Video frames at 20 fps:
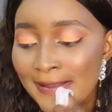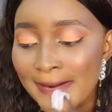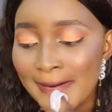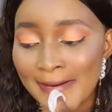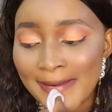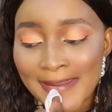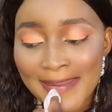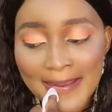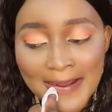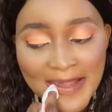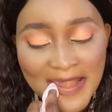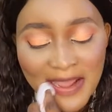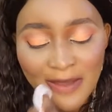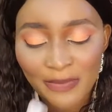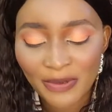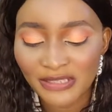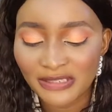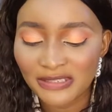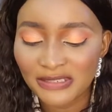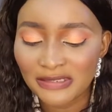We're,
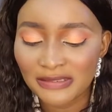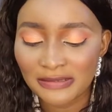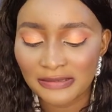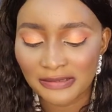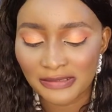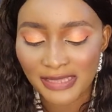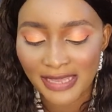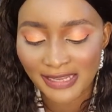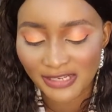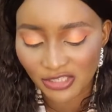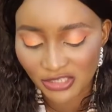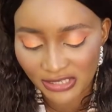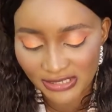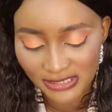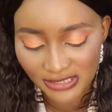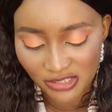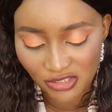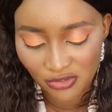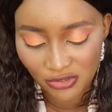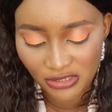nobody is
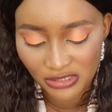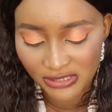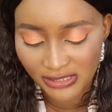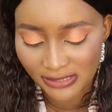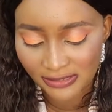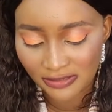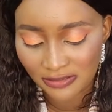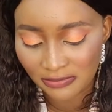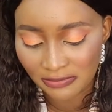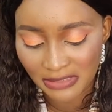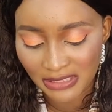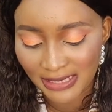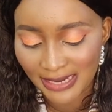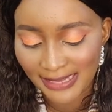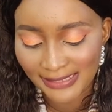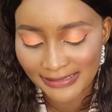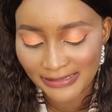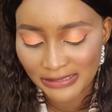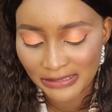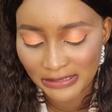actually a stranger to
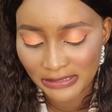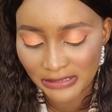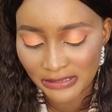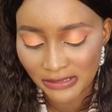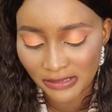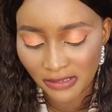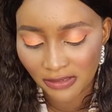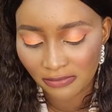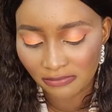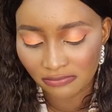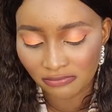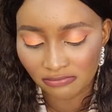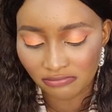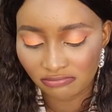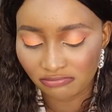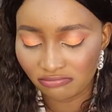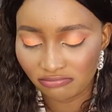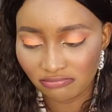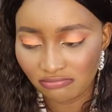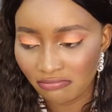Milani um
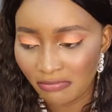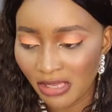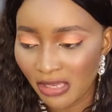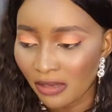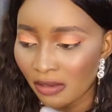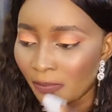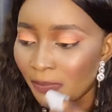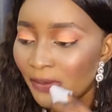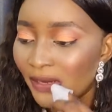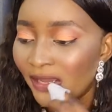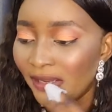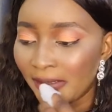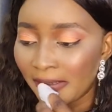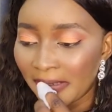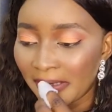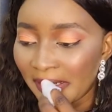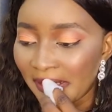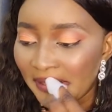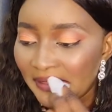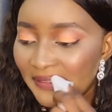makeup
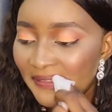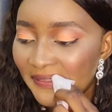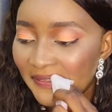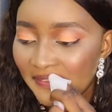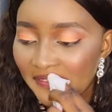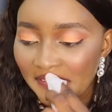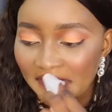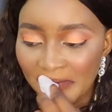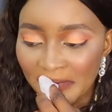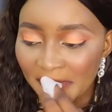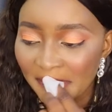line. It's